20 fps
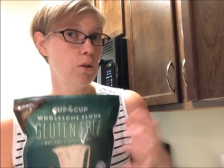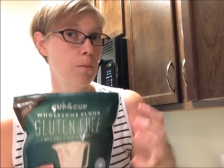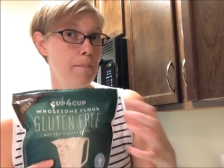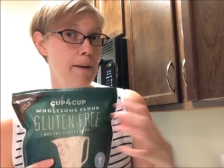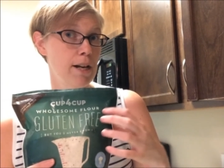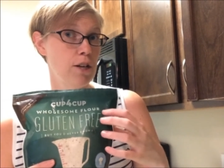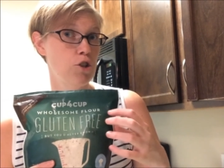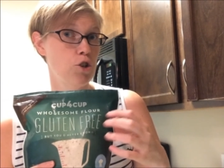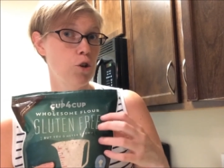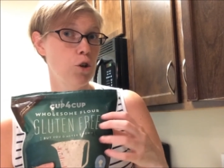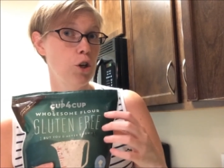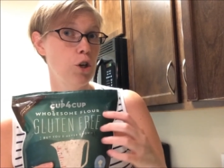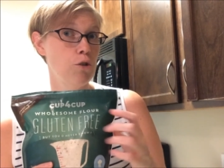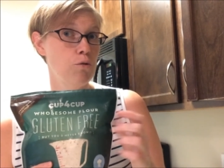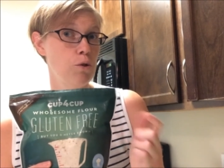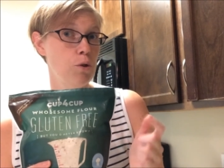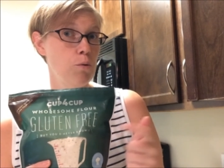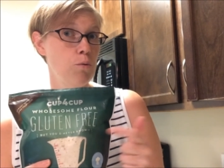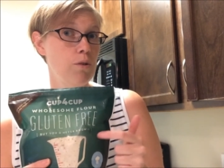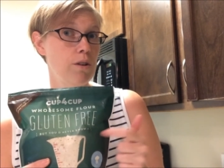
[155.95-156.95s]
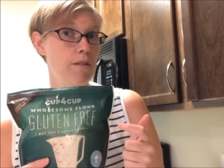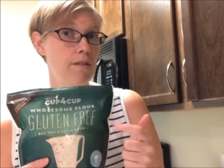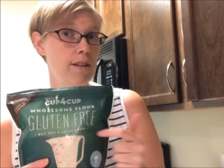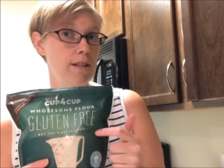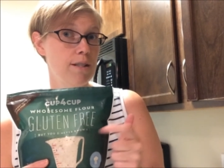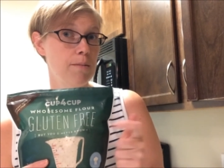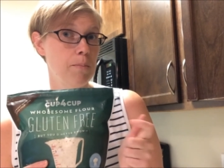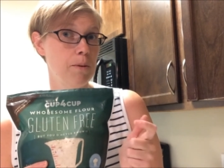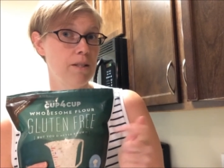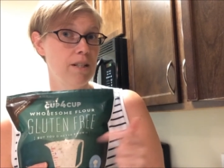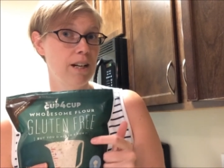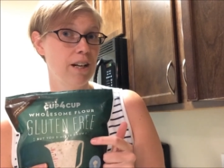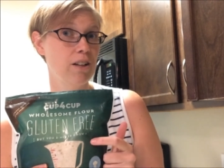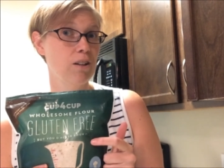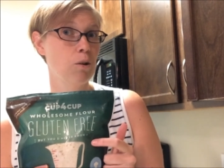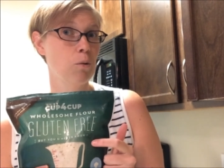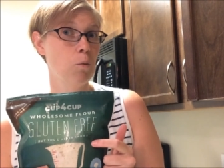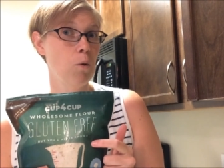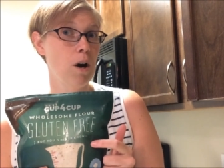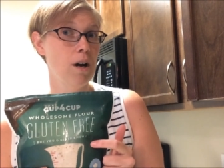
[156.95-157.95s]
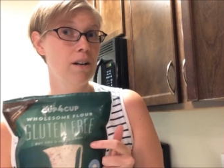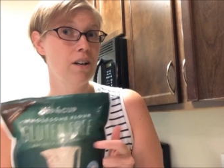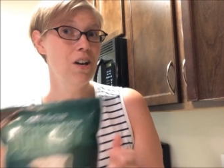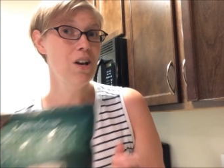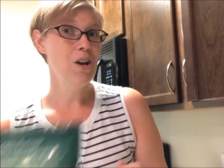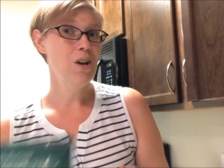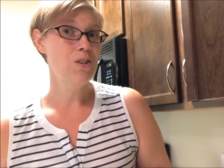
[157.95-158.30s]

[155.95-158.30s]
So make sure you use this particular one.